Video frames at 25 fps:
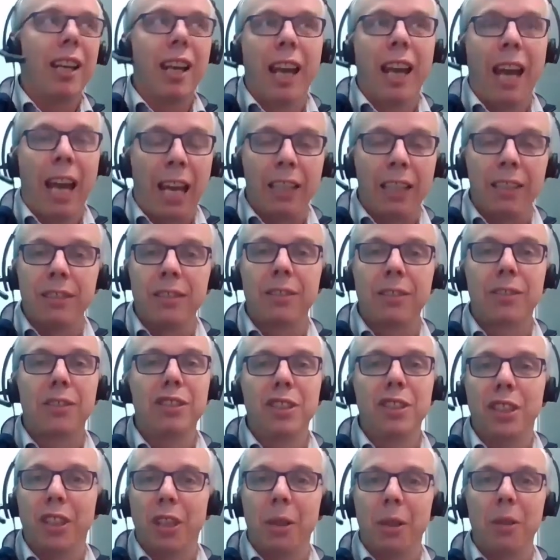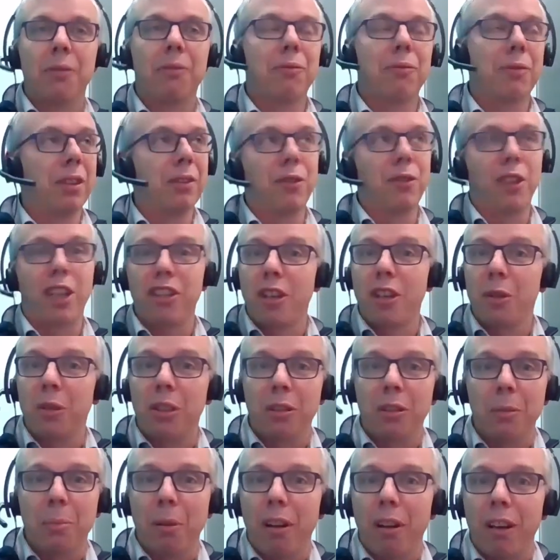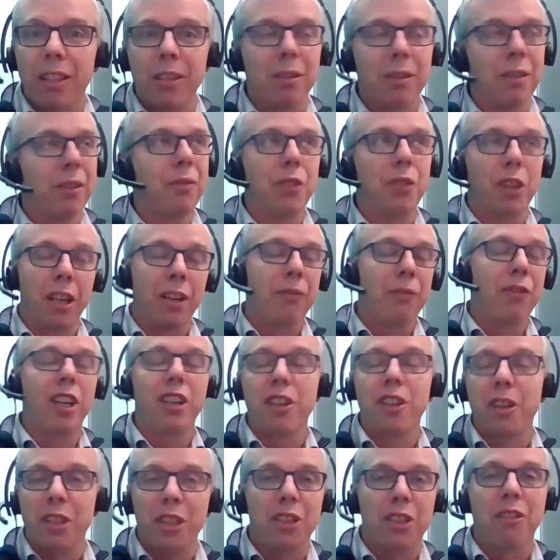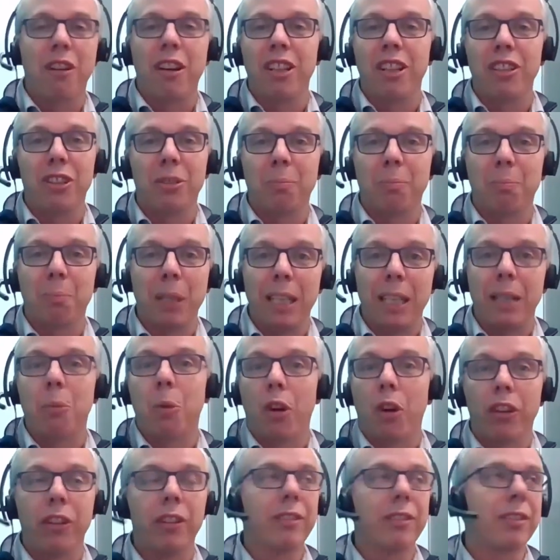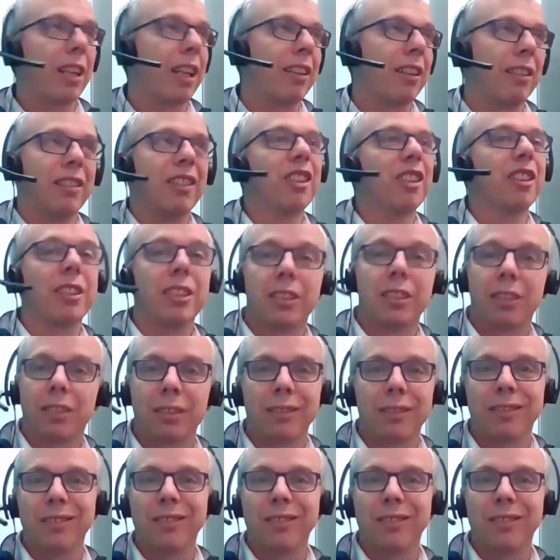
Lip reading: And, you know, if I know you're applying, if I know you're trying to be one, then at least